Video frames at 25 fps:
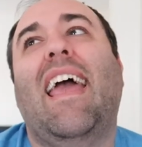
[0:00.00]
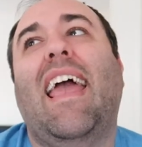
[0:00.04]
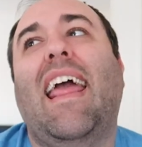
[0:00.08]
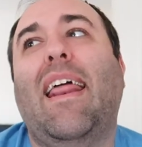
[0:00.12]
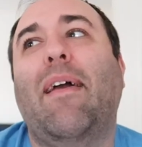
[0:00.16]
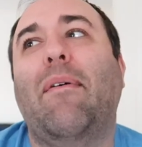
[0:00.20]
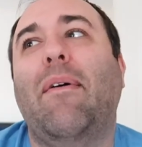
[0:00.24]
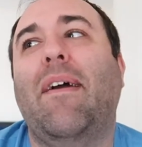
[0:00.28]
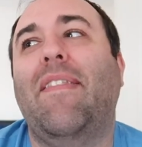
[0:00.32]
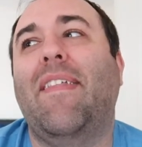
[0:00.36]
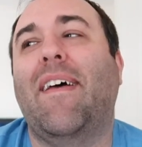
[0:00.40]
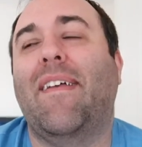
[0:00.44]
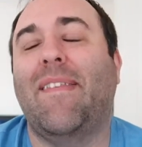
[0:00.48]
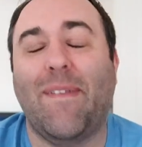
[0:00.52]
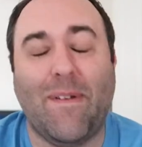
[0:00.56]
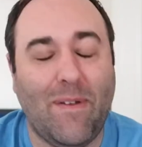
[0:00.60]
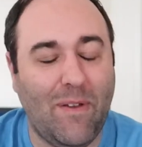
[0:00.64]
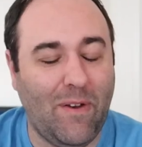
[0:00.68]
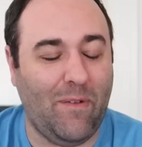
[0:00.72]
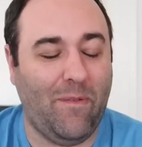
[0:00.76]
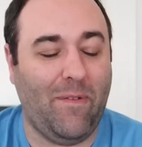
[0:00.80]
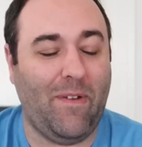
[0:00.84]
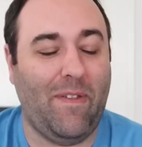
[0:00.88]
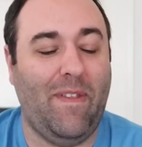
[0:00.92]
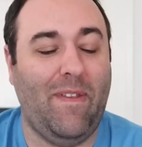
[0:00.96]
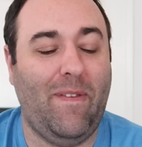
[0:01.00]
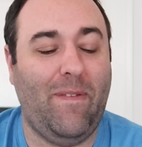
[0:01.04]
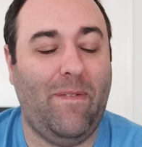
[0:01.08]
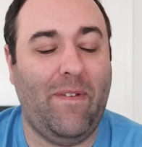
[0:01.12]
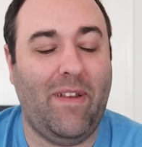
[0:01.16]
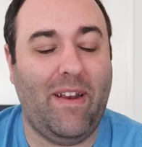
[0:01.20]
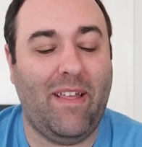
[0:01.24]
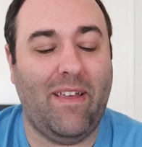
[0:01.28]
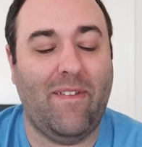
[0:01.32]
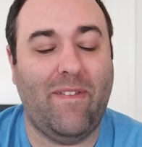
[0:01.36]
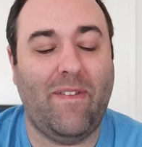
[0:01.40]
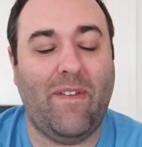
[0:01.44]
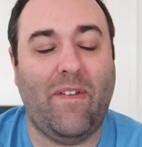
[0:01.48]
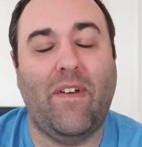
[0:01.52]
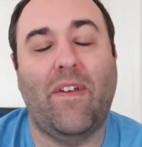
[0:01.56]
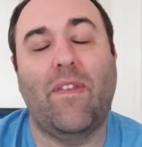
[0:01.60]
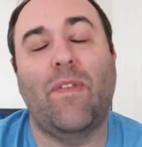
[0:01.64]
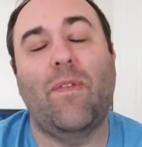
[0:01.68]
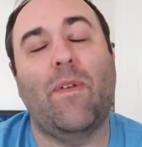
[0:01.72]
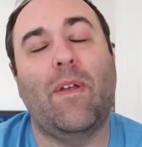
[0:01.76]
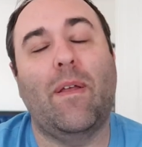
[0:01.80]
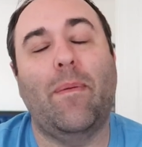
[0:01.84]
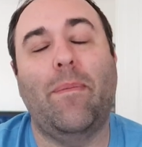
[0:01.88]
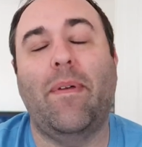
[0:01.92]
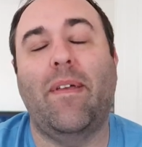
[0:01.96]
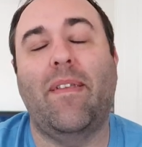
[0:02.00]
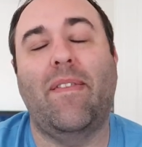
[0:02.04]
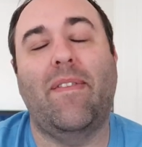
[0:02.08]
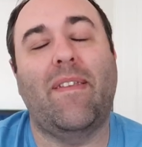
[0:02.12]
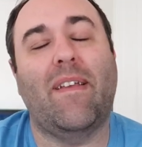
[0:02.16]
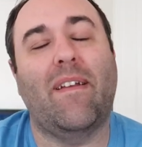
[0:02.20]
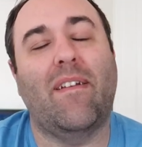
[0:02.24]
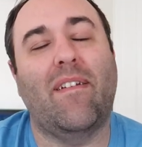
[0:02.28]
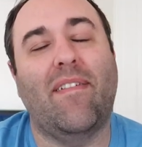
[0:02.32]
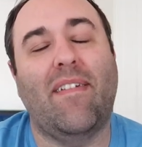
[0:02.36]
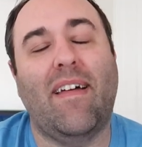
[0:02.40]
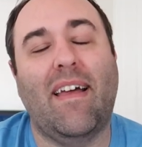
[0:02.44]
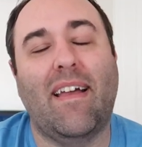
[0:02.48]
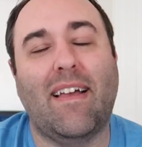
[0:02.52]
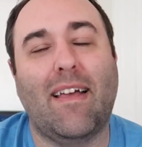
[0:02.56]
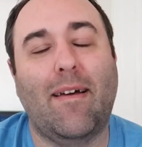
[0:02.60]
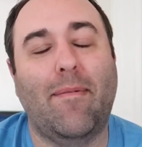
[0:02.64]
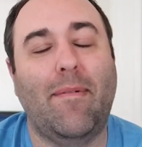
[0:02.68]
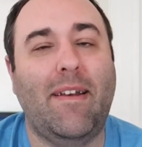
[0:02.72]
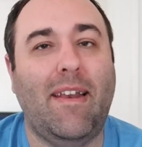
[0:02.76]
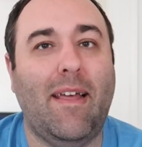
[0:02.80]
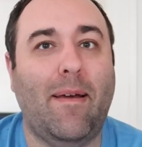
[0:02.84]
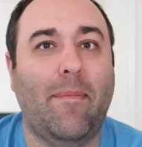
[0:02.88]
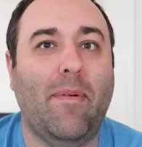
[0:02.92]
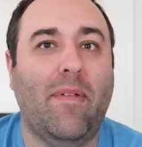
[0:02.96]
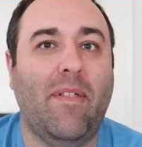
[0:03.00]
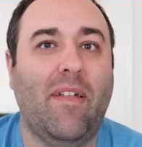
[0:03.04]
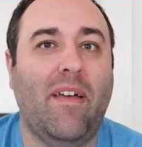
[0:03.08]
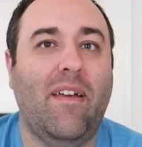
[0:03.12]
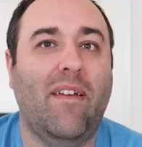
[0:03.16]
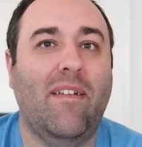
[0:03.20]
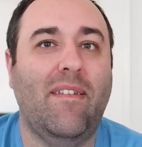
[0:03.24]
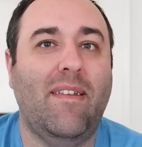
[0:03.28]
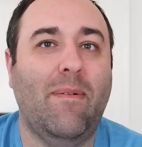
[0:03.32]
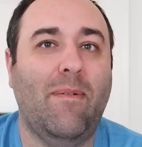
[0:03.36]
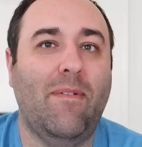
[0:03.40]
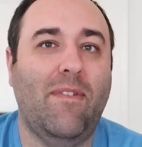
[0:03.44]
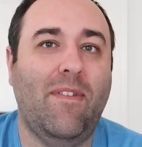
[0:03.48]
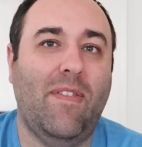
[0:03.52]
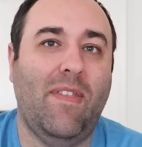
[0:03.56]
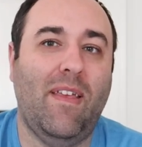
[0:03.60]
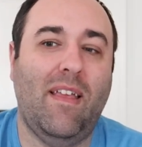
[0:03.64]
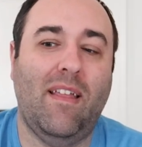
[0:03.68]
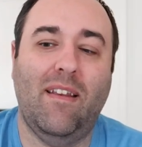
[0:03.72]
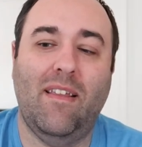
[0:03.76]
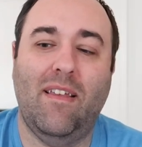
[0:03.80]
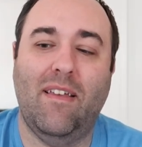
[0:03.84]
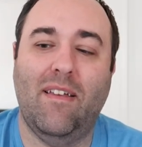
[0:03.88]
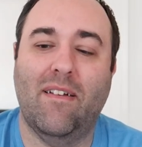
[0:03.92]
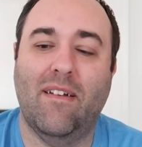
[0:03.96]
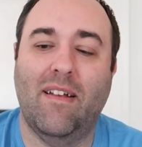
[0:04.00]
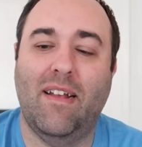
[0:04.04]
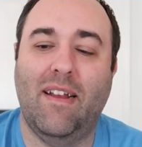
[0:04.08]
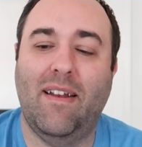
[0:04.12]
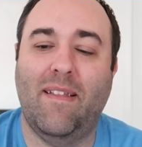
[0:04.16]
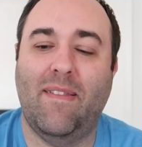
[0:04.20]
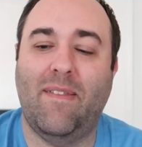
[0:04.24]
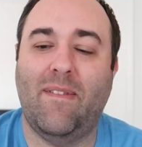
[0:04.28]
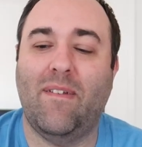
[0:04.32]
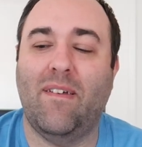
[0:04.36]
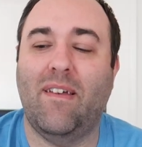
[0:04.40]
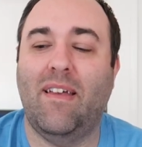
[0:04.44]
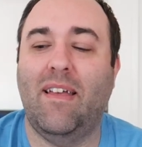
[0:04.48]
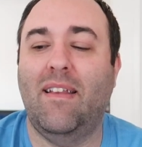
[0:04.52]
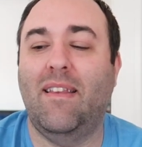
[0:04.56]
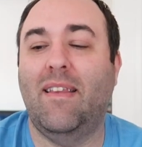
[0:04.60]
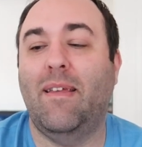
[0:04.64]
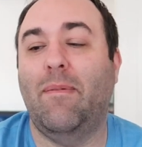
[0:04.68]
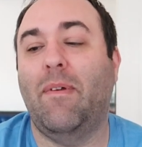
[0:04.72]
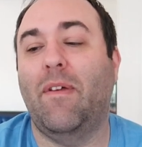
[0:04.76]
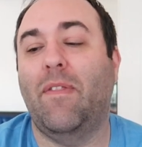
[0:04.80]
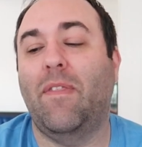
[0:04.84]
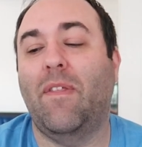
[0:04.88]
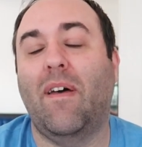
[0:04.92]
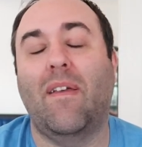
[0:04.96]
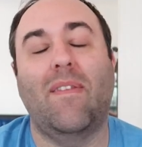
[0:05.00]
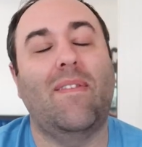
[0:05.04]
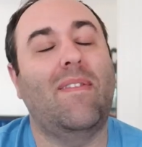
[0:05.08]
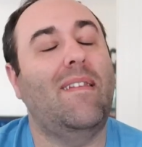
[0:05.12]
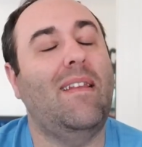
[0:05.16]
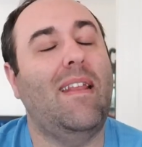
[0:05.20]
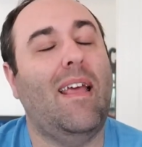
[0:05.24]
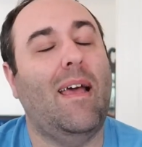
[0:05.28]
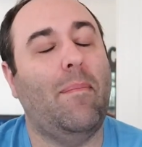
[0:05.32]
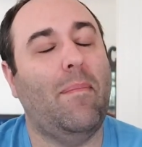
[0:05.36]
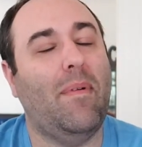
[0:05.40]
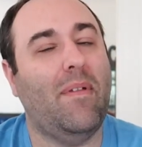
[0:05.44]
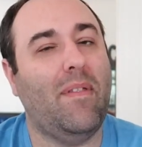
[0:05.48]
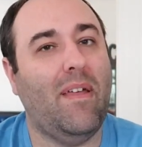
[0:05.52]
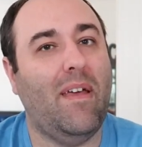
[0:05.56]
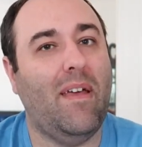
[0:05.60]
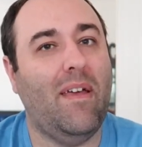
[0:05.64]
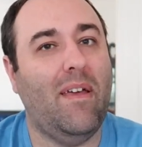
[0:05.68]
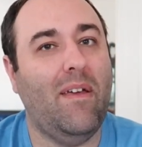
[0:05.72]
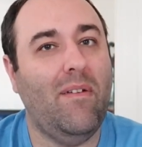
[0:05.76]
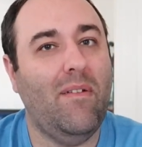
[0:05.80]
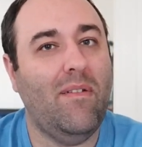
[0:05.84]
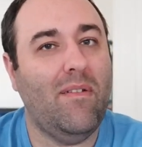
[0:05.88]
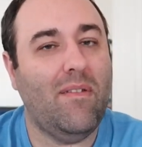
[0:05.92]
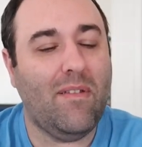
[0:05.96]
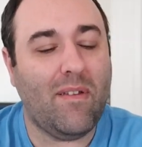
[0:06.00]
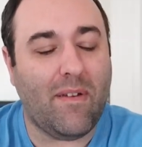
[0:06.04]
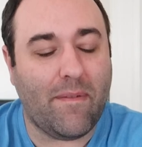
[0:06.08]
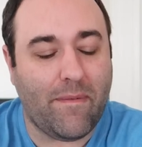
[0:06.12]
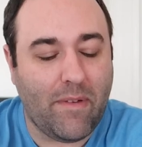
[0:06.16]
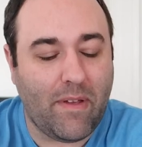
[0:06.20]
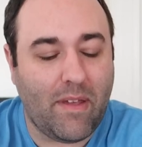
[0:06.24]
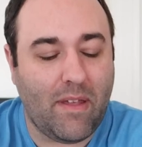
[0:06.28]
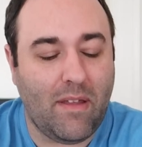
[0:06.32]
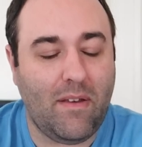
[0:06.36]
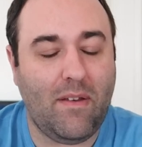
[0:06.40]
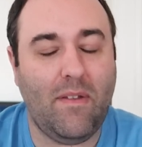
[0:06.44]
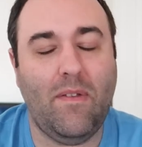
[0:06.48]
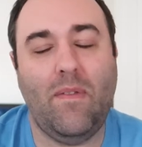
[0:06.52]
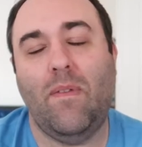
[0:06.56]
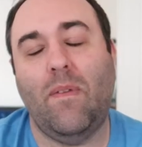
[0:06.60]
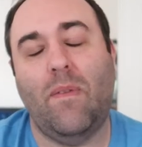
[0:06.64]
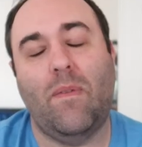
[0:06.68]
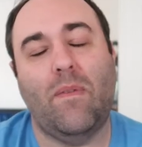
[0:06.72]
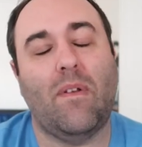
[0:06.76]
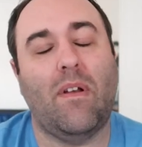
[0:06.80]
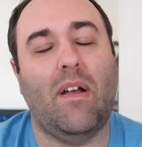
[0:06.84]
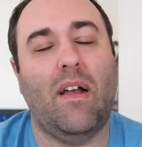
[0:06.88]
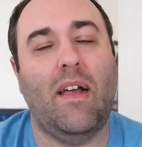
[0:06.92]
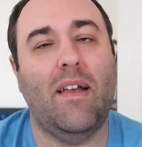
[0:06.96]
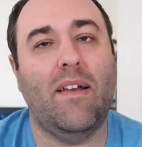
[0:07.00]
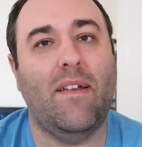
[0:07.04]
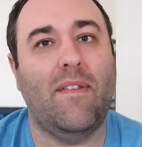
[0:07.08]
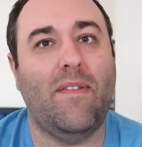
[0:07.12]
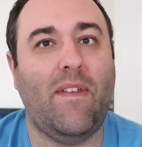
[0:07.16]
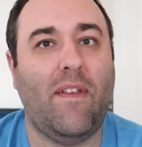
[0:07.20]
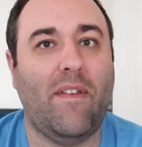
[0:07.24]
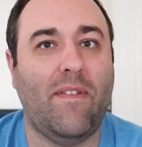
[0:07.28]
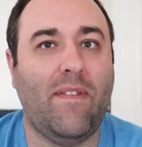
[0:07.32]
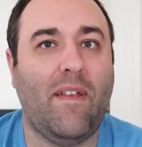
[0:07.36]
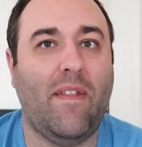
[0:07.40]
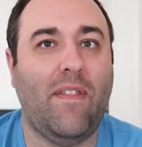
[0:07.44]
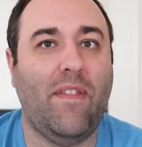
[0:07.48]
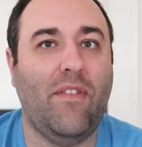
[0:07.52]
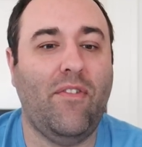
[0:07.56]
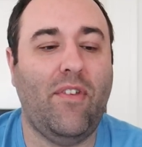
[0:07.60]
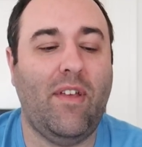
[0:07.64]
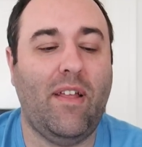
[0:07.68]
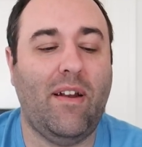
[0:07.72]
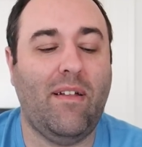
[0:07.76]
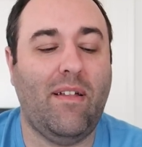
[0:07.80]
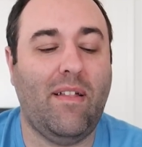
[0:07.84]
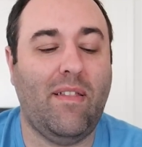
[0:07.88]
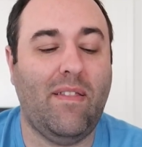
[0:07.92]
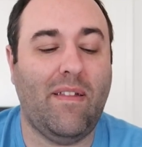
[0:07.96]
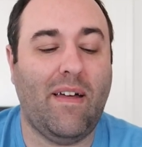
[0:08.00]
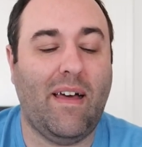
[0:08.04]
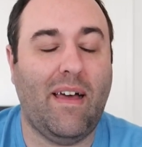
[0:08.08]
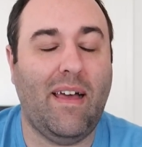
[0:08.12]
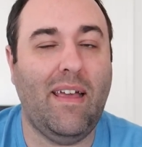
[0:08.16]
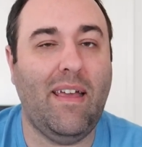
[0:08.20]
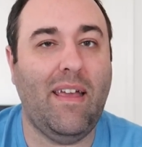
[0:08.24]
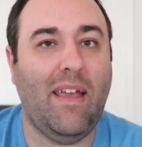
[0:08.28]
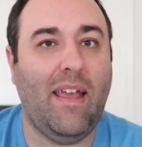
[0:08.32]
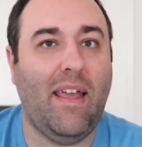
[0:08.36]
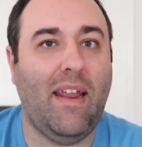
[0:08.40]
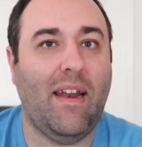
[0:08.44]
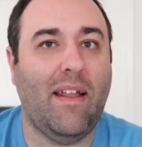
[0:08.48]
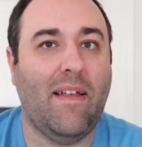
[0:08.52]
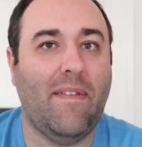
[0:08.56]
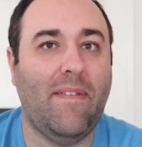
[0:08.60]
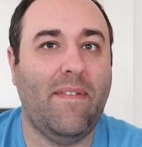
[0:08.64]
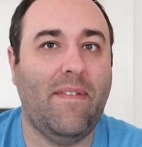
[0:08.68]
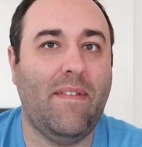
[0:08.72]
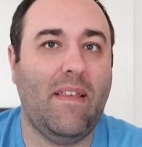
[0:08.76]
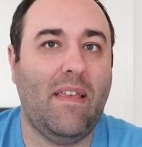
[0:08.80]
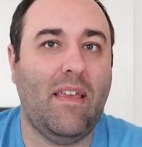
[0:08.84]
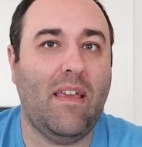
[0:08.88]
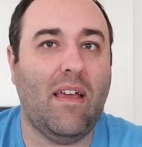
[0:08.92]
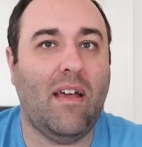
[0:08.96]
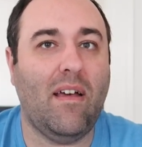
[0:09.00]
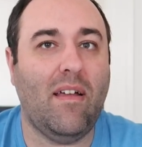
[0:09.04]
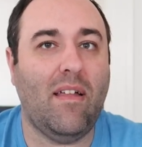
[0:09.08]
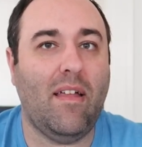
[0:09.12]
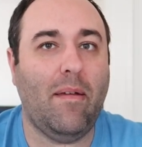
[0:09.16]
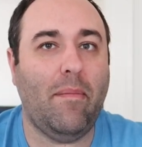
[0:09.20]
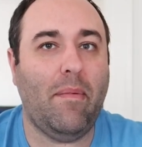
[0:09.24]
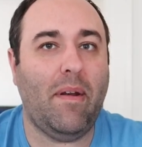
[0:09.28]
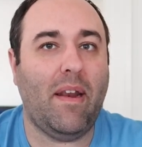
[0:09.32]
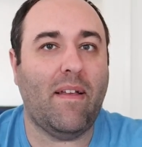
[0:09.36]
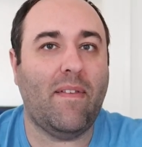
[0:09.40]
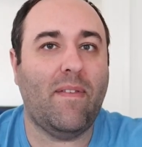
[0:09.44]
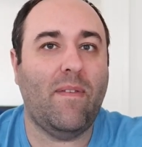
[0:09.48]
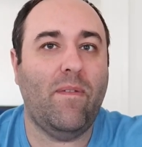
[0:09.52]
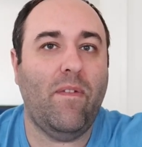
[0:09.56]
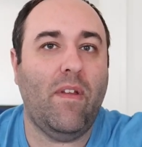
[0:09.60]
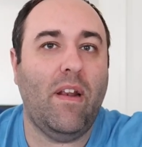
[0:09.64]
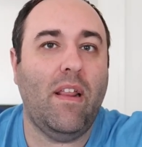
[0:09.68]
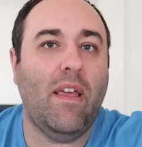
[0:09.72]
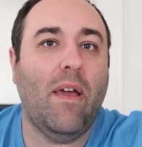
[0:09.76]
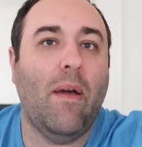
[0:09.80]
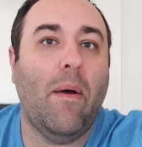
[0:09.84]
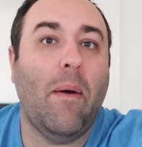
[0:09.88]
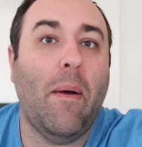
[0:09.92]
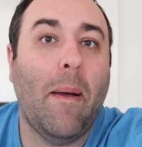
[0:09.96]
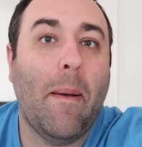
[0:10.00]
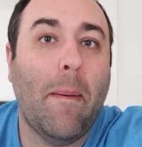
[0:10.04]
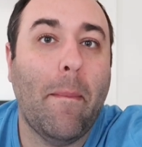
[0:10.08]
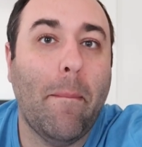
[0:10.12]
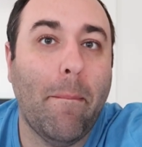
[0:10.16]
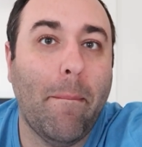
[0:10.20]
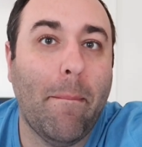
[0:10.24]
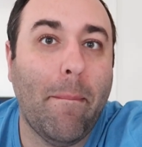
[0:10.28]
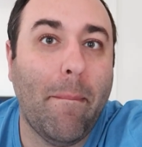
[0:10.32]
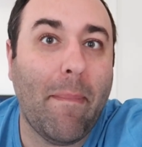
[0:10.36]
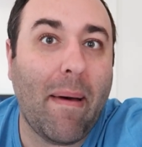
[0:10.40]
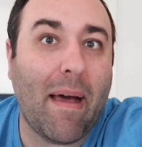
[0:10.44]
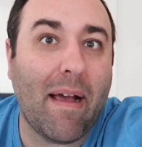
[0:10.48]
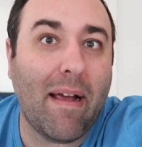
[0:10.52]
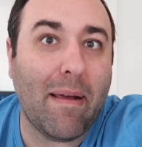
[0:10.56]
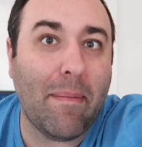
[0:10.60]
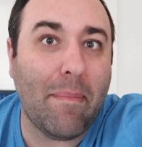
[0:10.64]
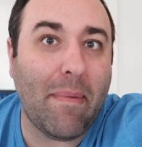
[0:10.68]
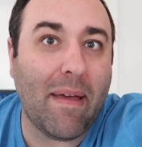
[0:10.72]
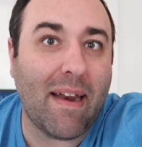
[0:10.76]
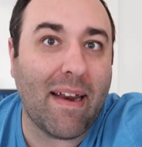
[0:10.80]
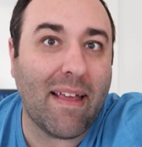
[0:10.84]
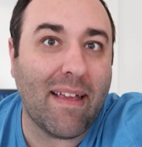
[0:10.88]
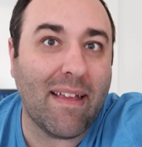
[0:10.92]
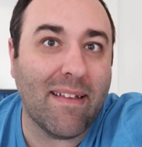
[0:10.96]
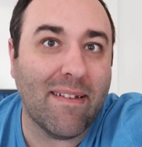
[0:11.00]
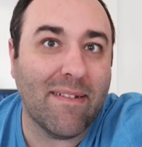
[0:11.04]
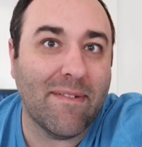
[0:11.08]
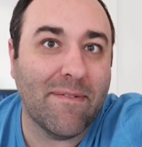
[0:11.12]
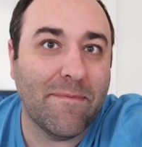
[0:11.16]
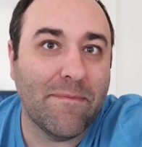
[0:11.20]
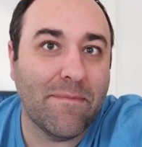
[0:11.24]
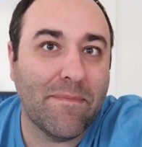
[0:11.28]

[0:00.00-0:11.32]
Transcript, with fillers: anyway, that's going to do for this video. So like say, please go to like, comment down below. Tell me what you think. Do you agree, disagree? Tell me your thoughts down below. Don't forget to subscribe because that helps out the channel a lot. And I'll see y'all in my next video. Bye, everybody.